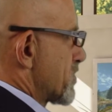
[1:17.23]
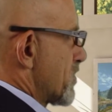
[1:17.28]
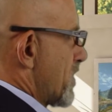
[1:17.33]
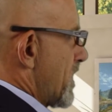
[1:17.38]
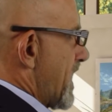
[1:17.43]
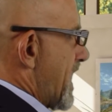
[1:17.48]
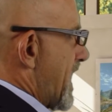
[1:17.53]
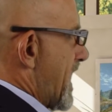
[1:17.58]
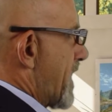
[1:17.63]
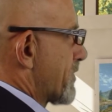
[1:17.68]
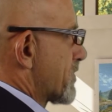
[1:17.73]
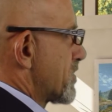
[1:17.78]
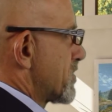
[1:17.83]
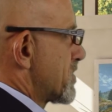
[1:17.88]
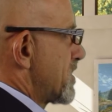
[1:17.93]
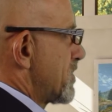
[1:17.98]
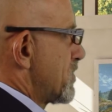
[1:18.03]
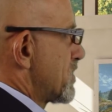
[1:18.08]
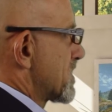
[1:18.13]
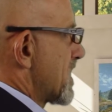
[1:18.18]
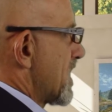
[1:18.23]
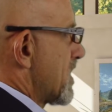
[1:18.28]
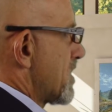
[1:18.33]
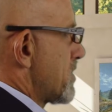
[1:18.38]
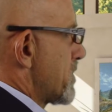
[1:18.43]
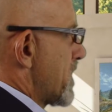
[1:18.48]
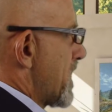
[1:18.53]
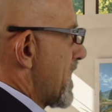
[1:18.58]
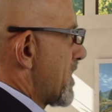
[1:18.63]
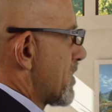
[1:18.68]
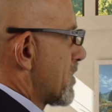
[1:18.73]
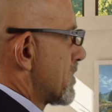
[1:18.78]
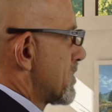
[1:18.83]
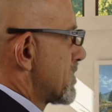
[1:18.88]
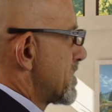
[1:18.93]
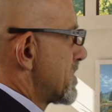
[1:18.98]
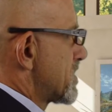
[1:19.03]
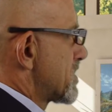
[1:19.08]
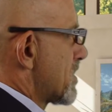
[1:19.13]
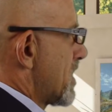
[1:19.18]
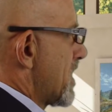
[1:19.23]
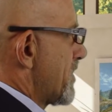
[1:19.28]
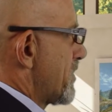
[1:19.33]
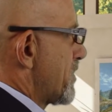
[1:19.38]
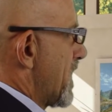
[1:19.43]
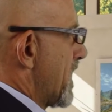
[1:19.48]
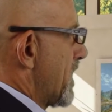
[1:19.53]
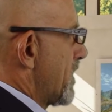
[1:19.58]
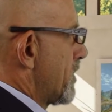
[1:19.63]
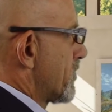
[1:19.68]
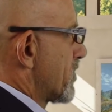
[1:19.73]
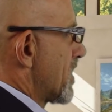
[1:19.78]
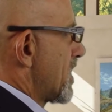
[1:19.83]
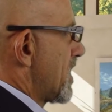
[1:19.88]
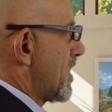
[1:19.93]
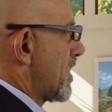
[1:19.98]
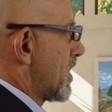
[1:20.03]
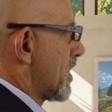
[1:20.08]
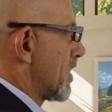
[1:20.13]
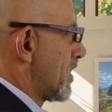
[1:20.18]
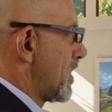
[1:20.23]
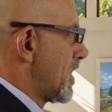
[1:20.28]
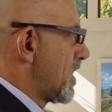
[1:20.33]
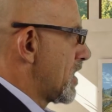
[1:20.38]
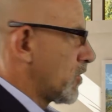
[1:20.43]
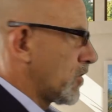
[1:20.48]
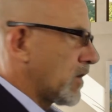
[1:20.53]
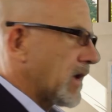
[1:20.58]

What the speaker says: run after she was getting better, she started having pain over here.